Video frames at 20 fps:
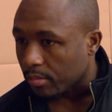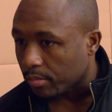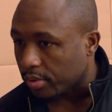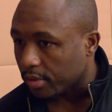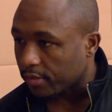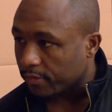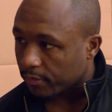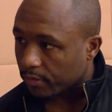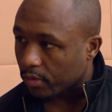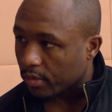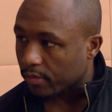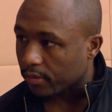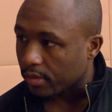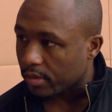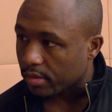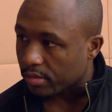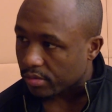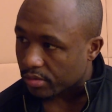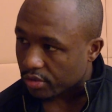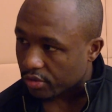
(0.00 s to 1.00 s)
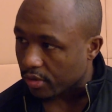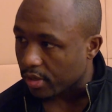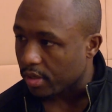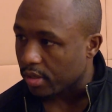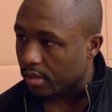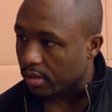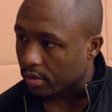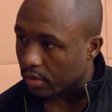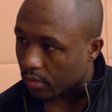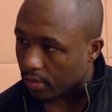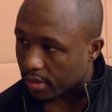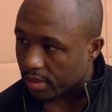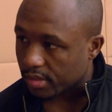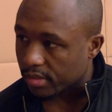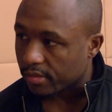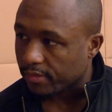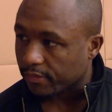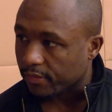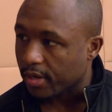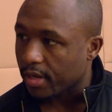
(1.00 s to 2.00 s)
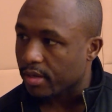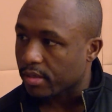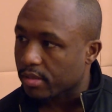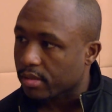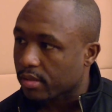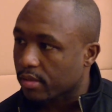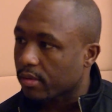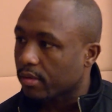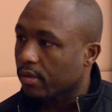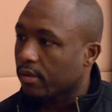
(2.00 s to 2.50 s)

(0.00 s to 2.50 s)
put forth in training going into the fights.